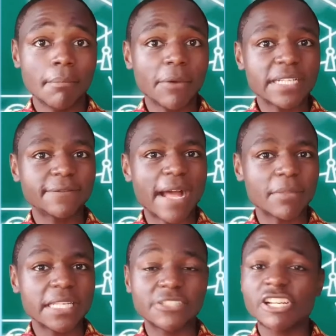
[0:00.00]
Mary's
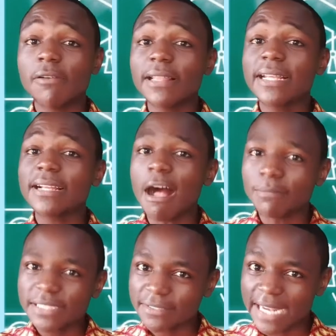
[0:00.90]
family generally
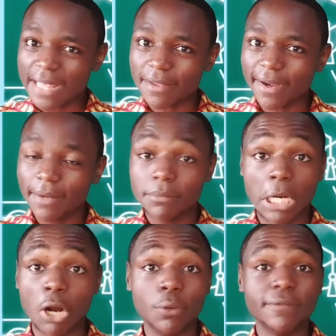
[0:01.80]
comes together
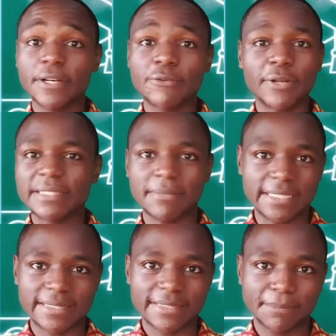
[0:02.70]
over
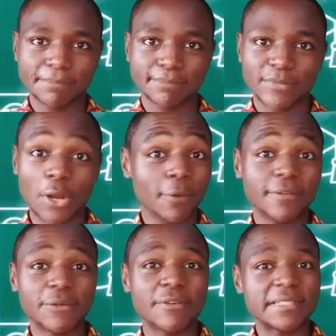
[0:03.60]
Christmas.
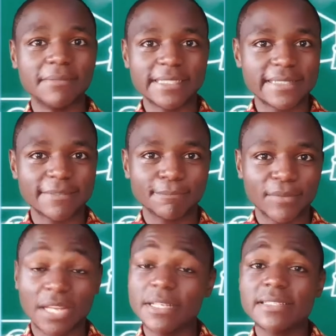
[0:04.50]
Over Christmas.
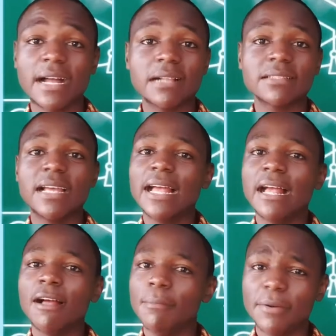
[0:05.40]
It means that
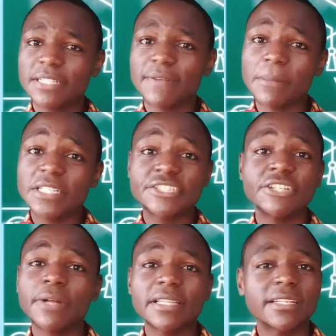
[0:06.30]
Mary's family
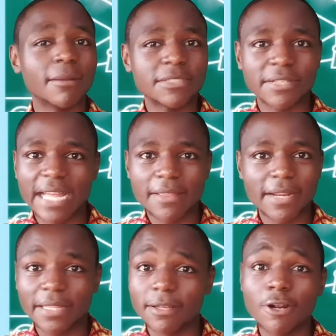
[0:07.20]
generally come
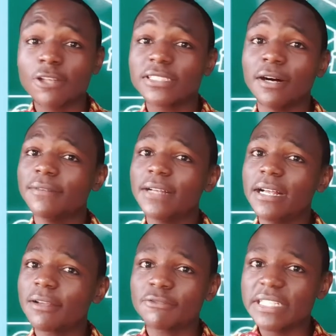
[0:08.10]
together in the course of
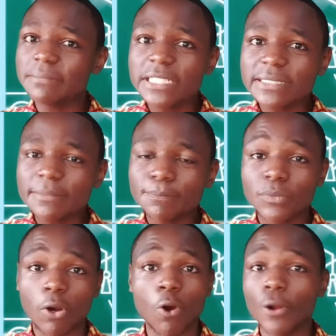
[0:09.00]
Christmas
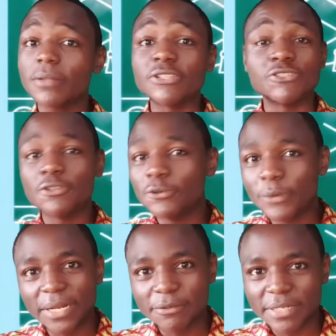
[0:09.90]
or
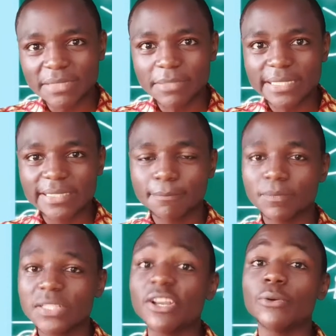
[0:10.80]
during Christmas.
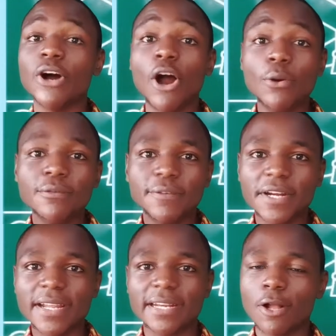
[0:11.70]
So
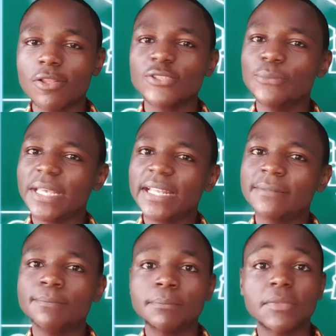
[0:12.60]
over can also
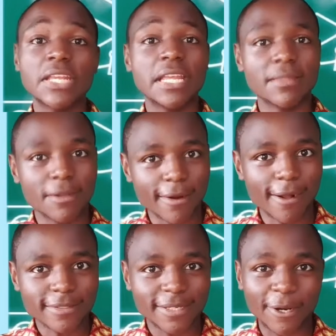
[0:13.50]
mean in the
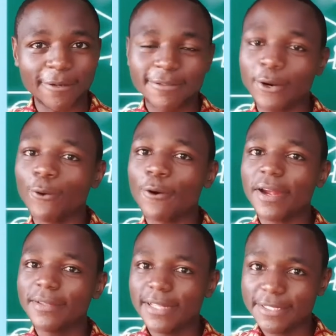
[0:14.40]
course of
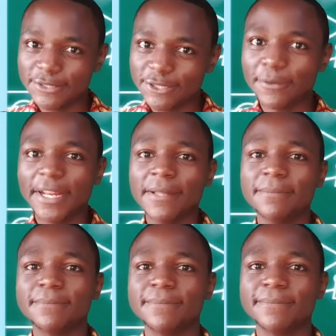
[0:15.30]
or
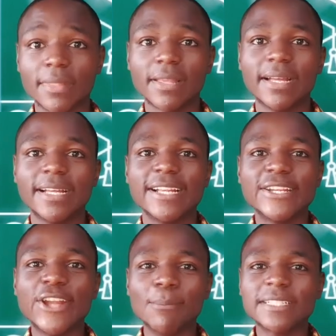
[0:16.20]
during.
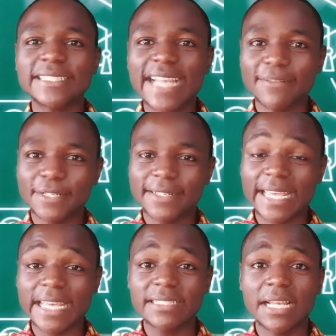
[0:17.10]
Number
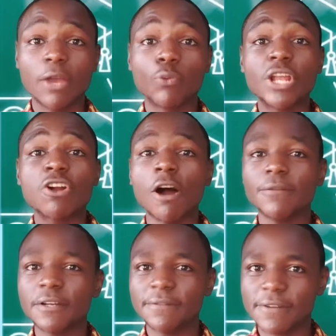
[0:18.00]
7 is
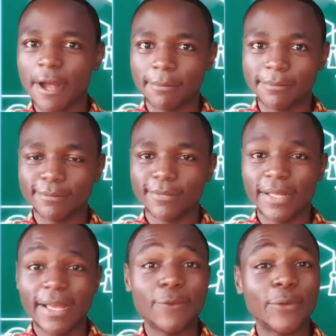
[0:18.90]
recover from.
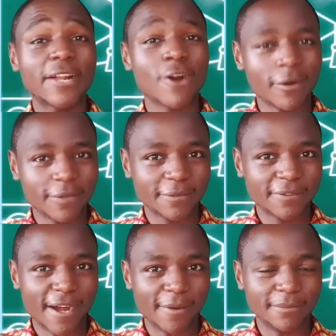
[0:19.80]
Recover
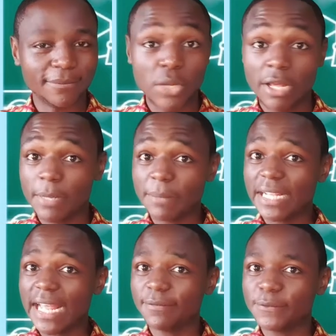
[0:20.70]
from. But
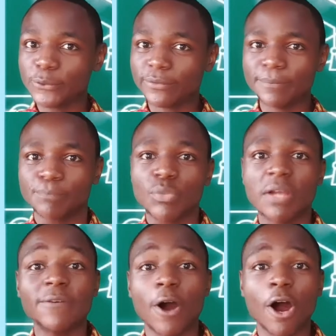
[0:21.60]
be careful.
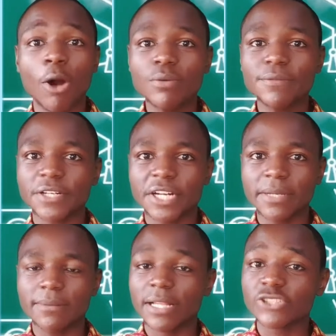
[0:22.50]
For
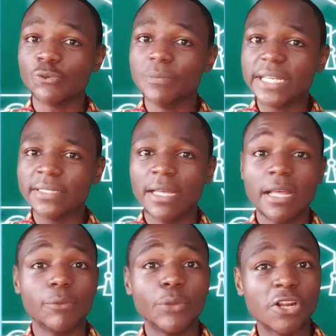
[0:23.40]
over to
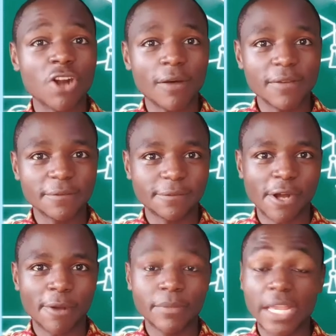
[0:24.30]
mean recover
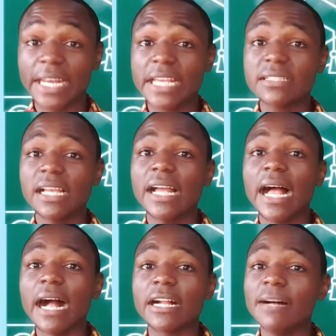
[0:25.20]
from, it is
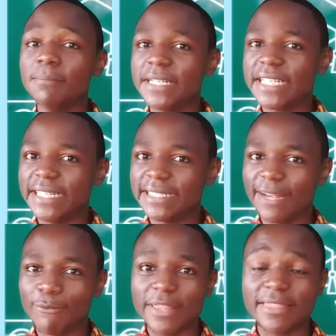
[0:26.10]

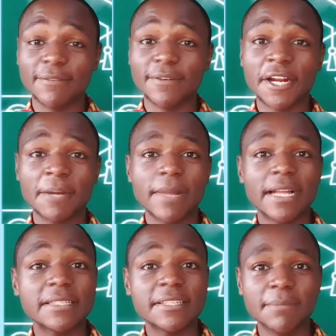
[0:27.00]
accompanied with the
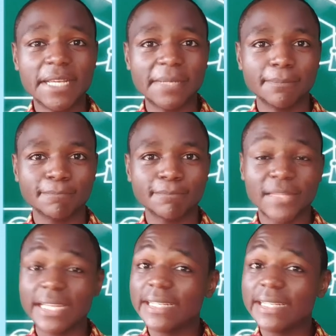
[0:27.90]
verb to be.